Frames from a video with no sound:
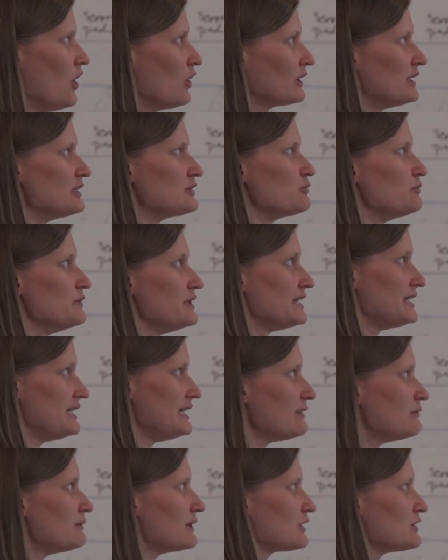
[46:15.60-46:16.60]
Okay, so
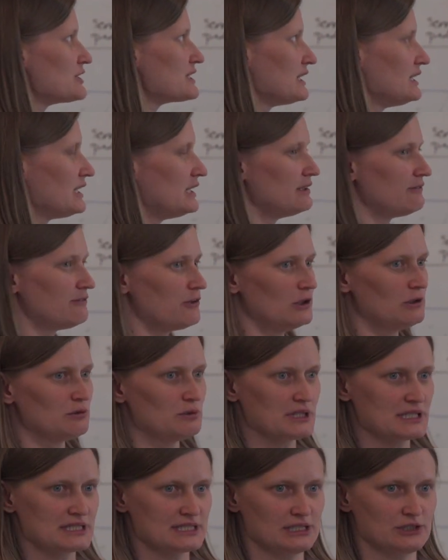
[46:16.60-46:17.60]
here we consider the
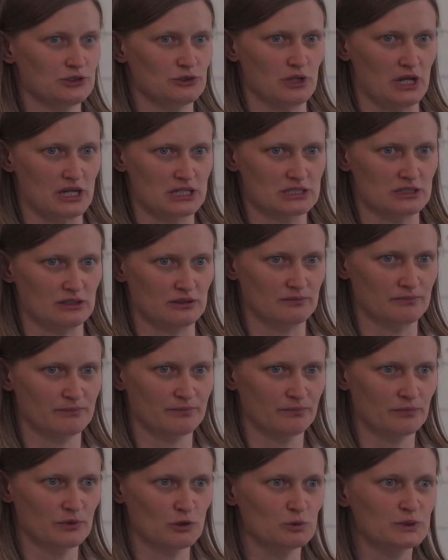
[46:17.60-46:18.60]
following situation.
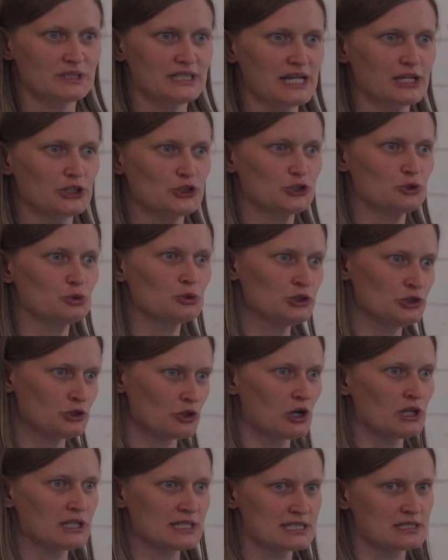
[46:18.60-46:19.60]
We take two
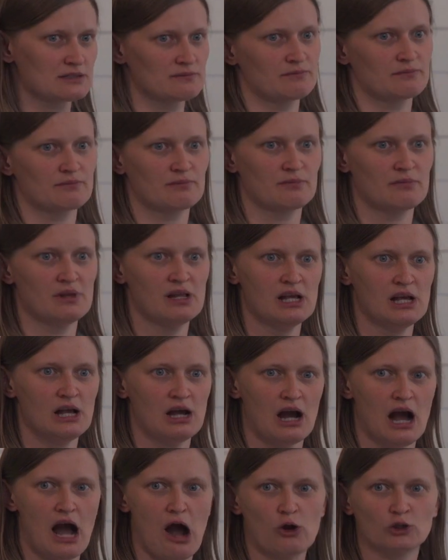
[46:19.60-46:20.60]
neurons
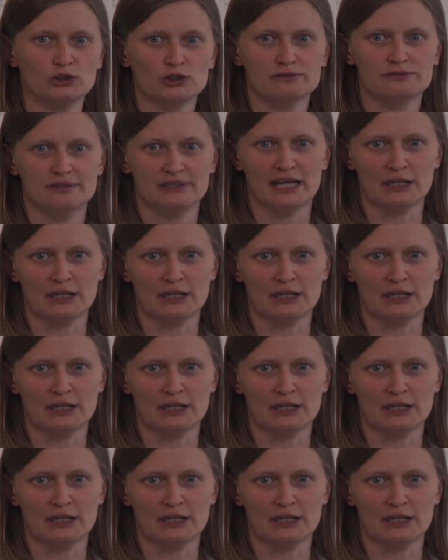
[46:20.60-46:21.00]
out of a